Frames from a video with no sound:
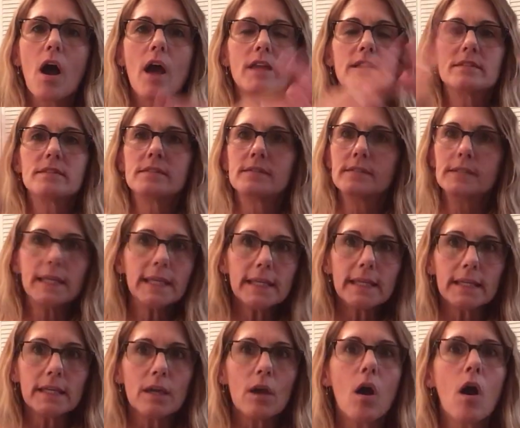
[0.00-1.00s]
and
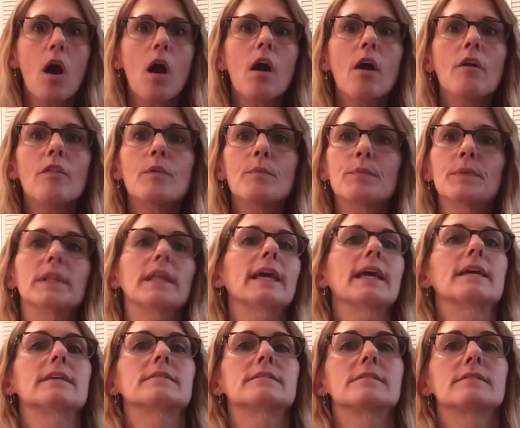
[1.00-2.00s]
see all the
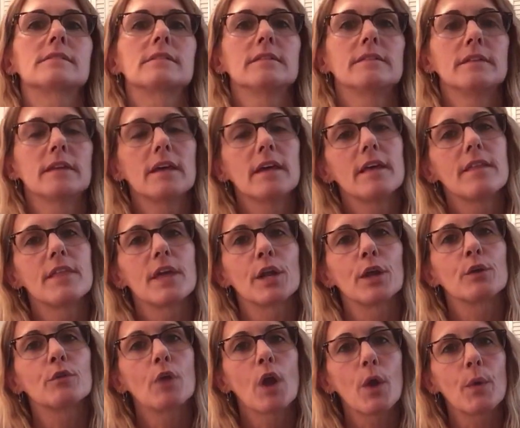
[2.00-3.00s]
plants
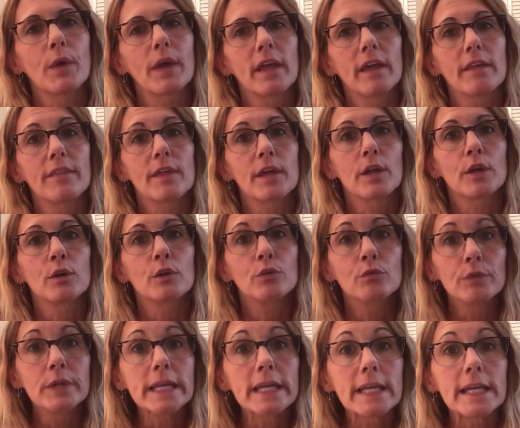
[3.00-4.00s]
that are growing that are
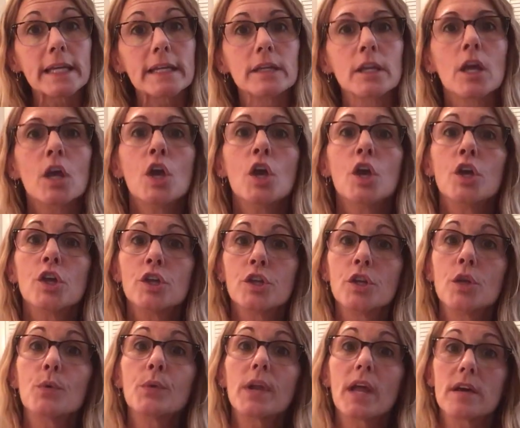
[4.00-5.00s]
green.
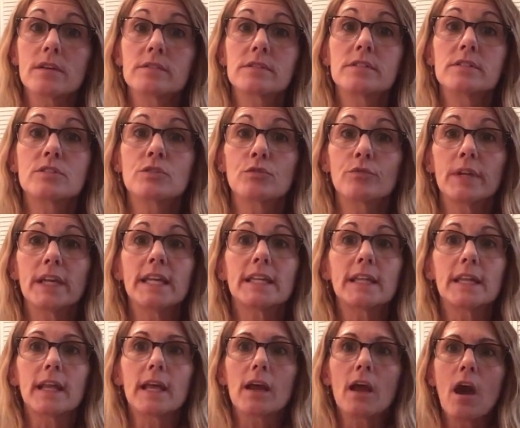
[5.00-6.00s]
You know what else is
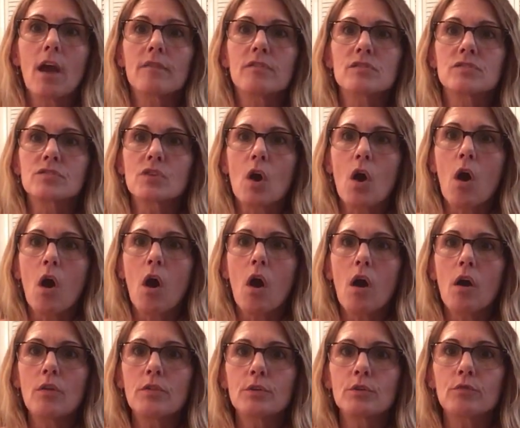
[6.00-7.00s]
green? And it covers
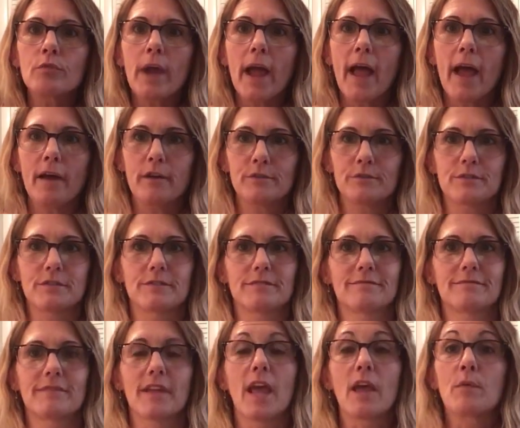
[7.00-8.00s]
all the ground,
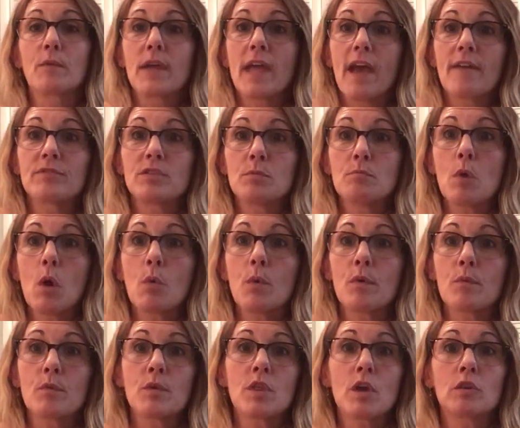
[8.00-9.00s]
and we have to mow
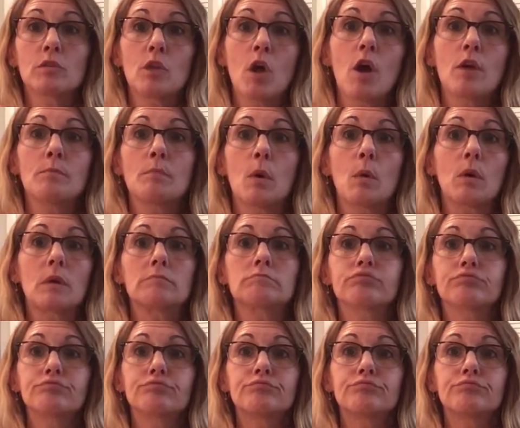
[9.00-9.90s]
it with our lawnmower.